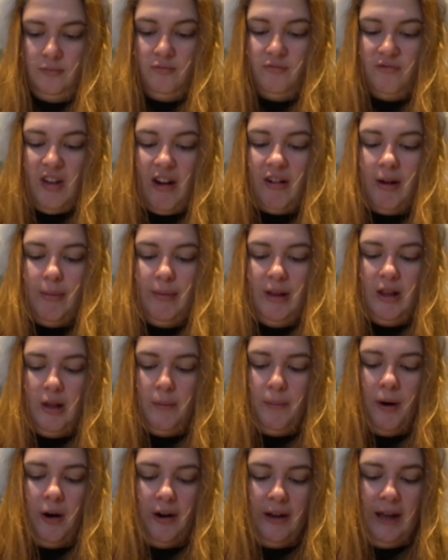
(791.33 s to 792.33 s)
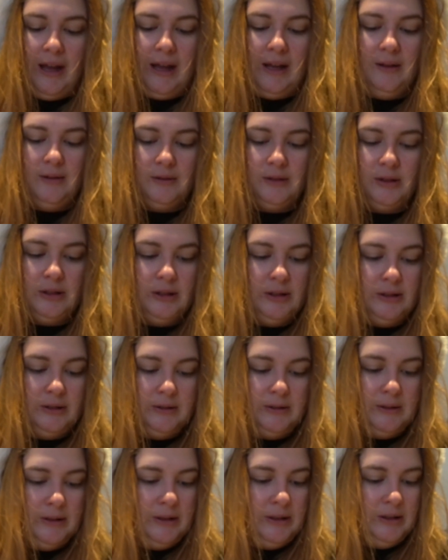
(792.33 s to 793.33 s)
very mince pie-y.
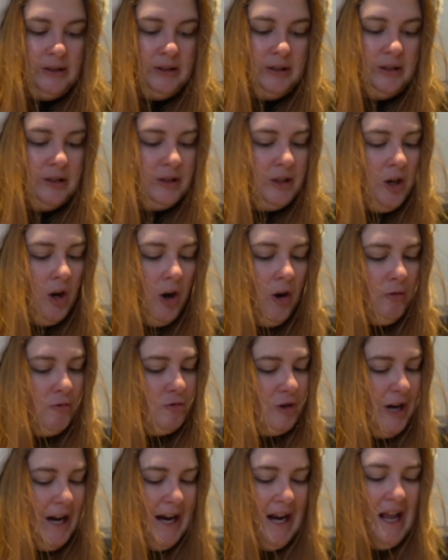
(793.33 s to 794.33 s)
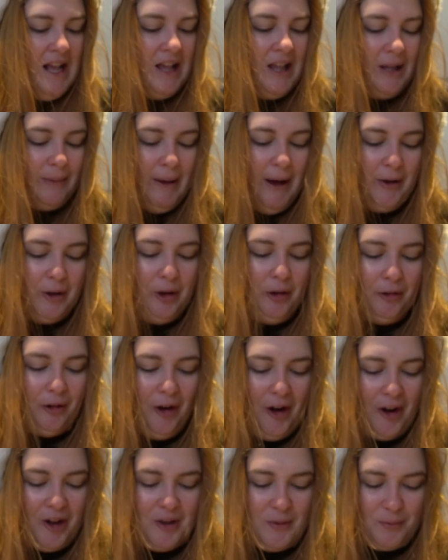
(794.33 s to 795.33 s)
Can't really smell the
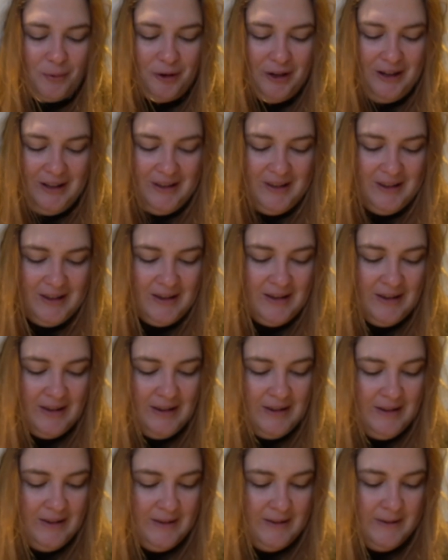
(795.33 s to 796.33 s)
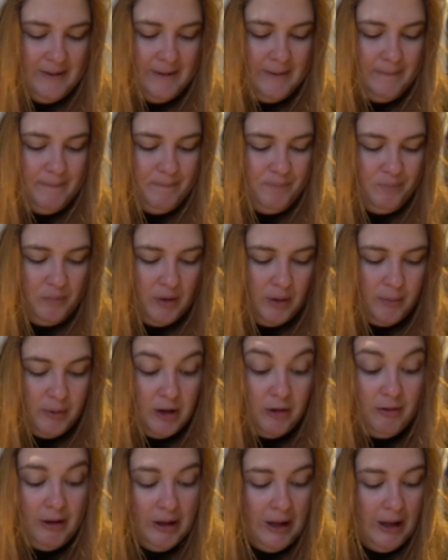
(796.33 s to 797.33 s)
raspberries. They're in